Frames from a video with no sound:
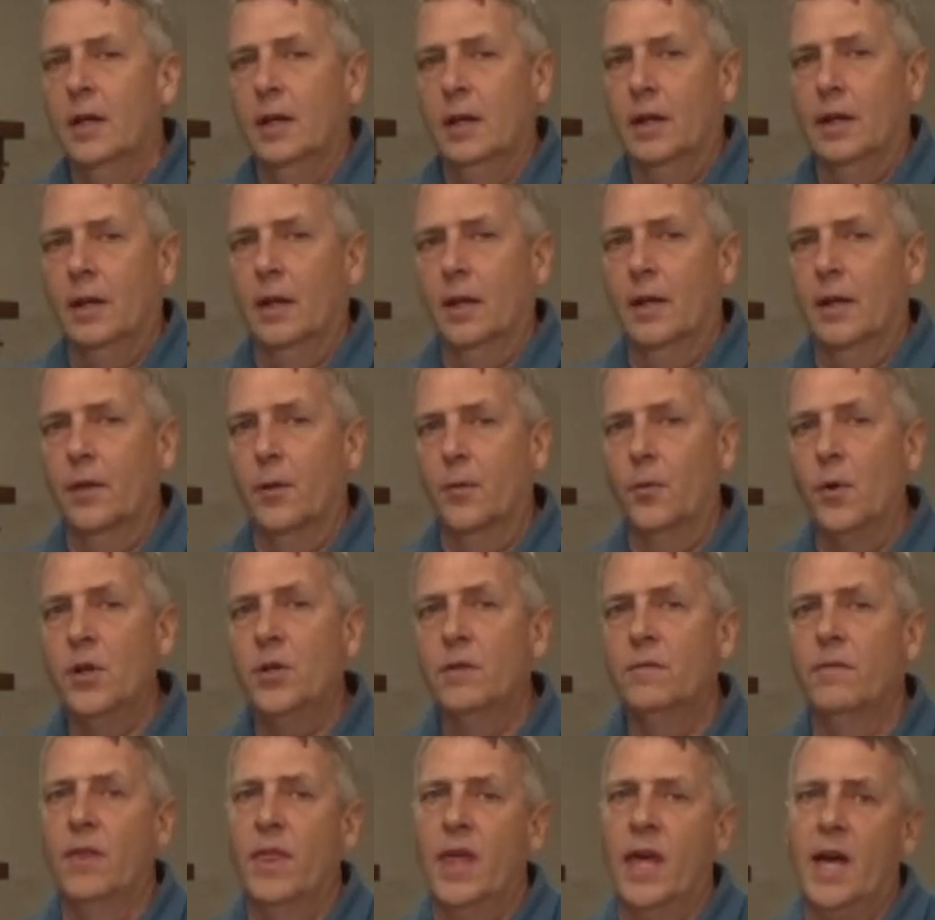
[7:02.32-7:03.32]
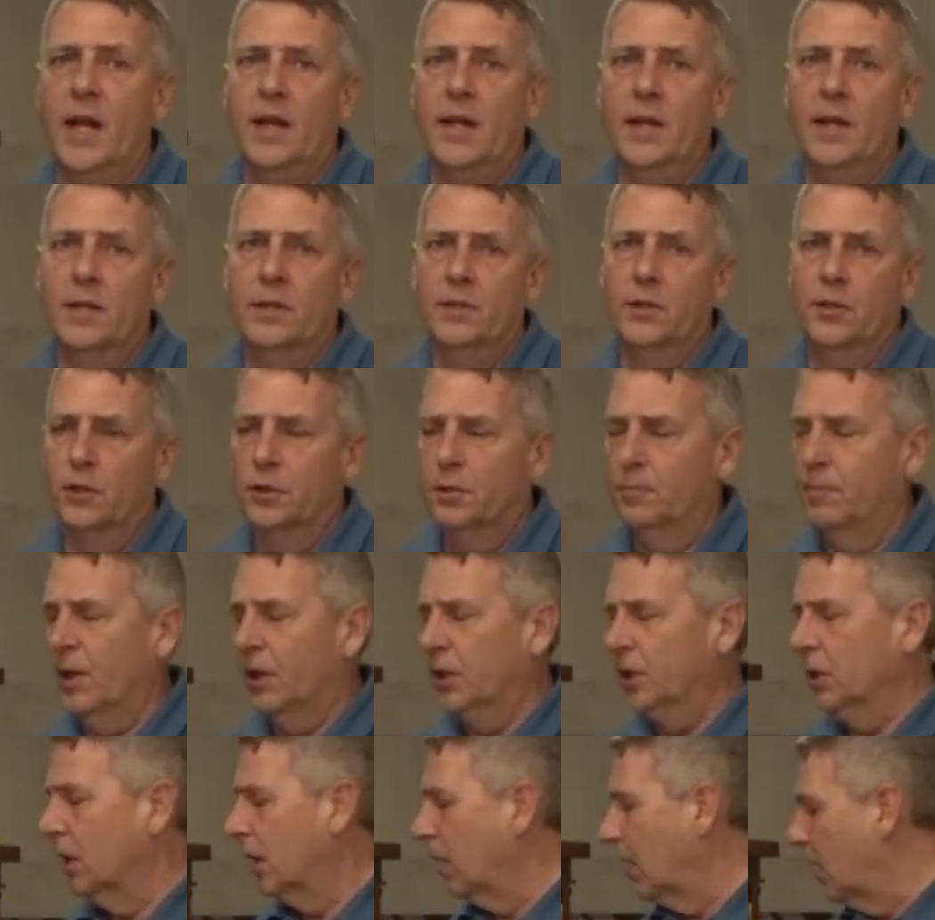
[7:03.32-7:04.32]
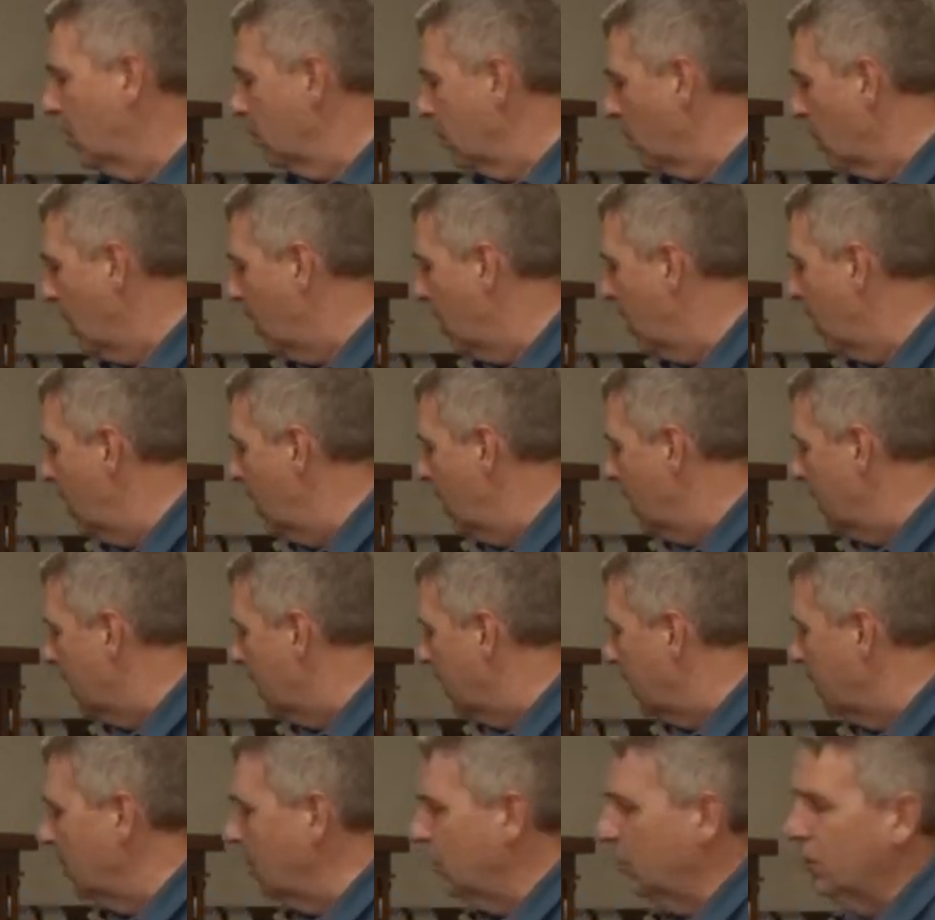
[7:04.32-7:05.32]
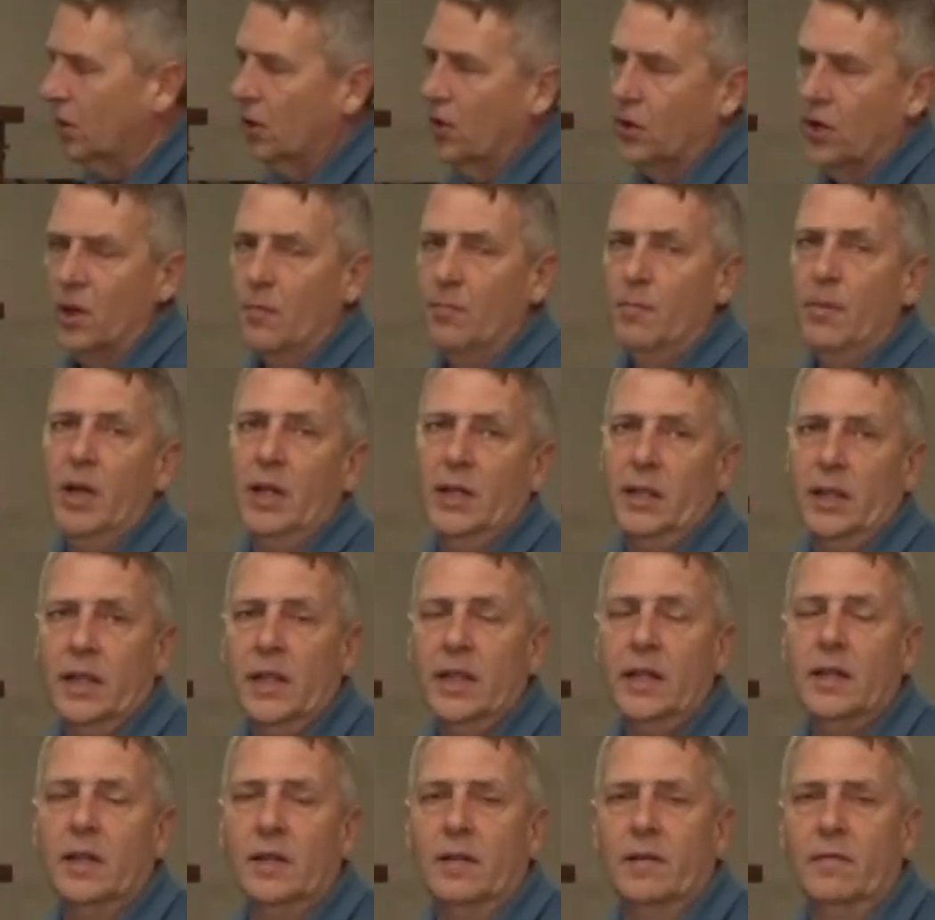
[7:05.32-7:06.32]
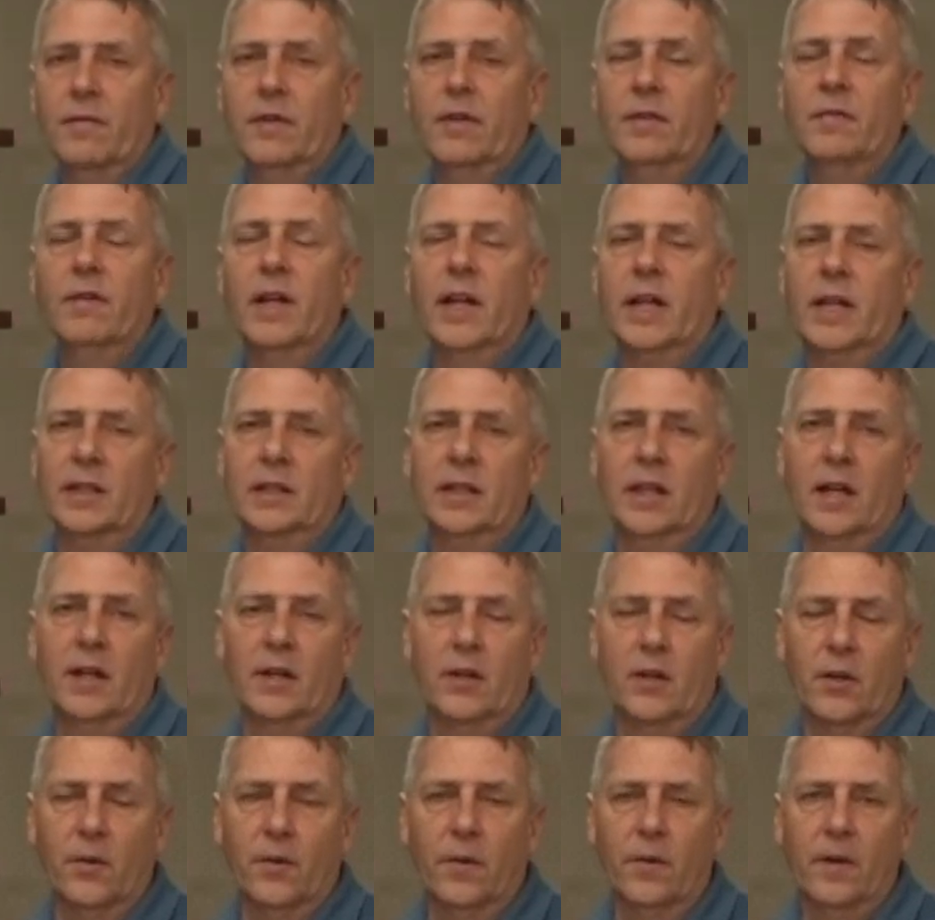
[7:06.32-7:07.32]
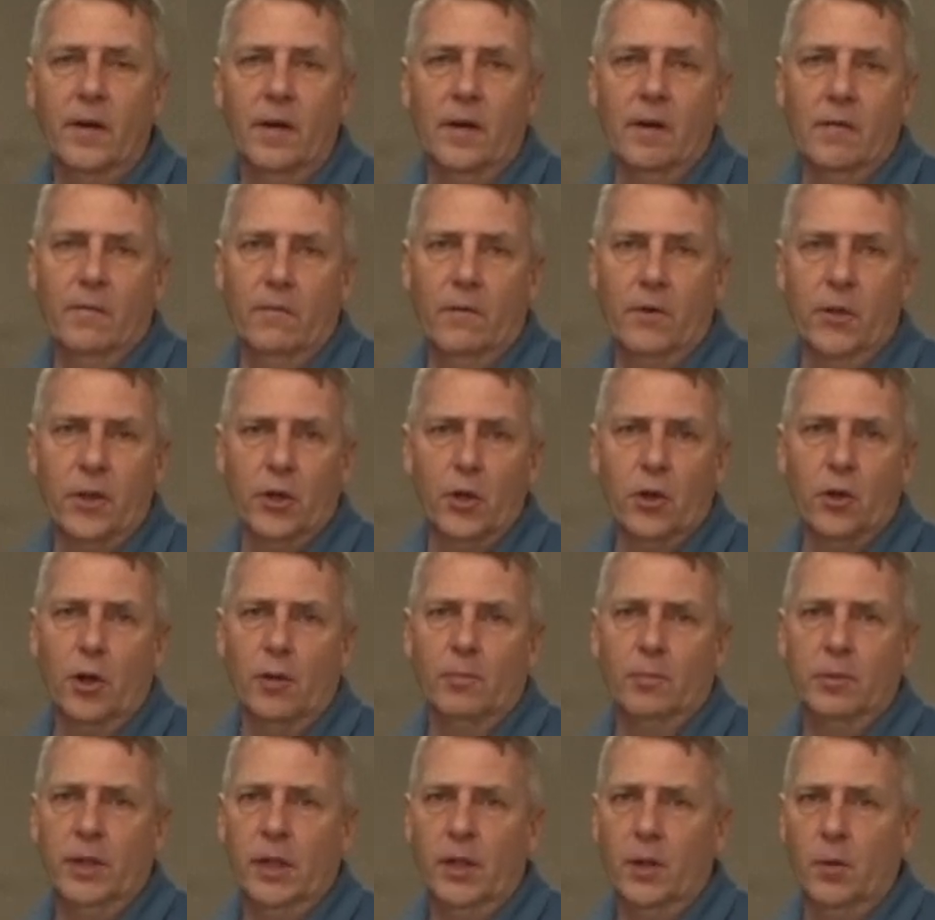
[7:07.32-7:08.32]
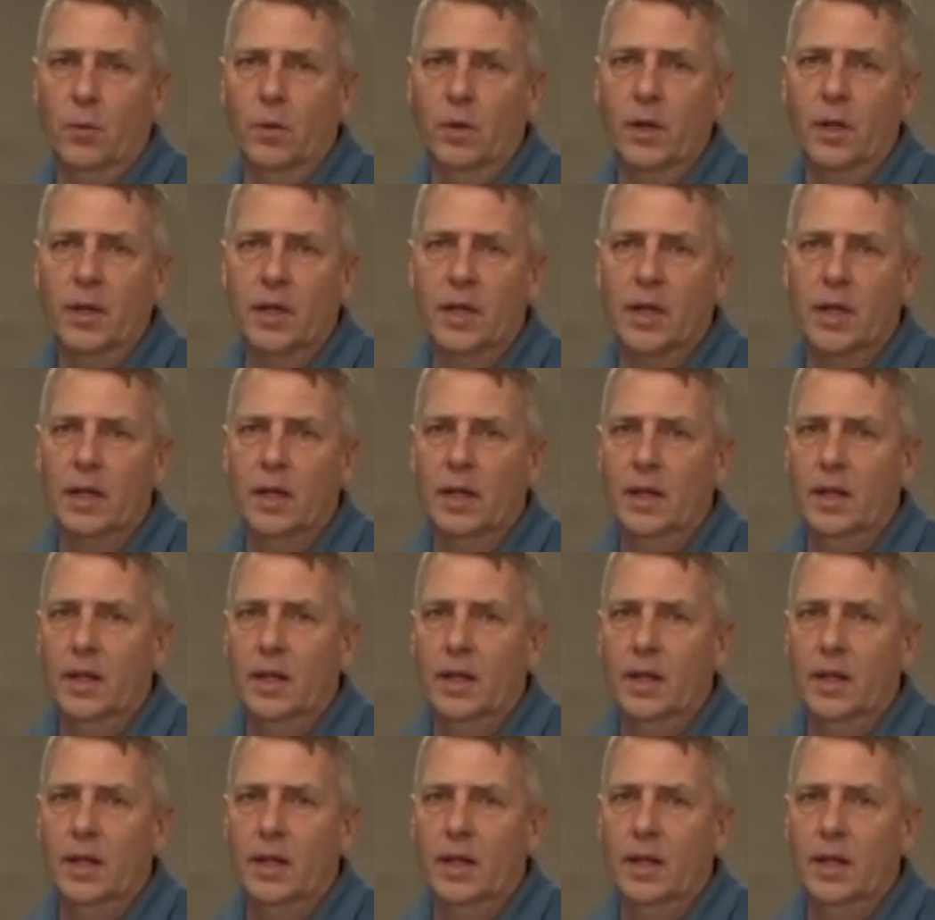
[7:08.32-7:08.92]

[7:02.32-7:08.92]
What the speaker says: The reason for that is there's special hardware that needs to go into the belly of the Violano for the coin play to work,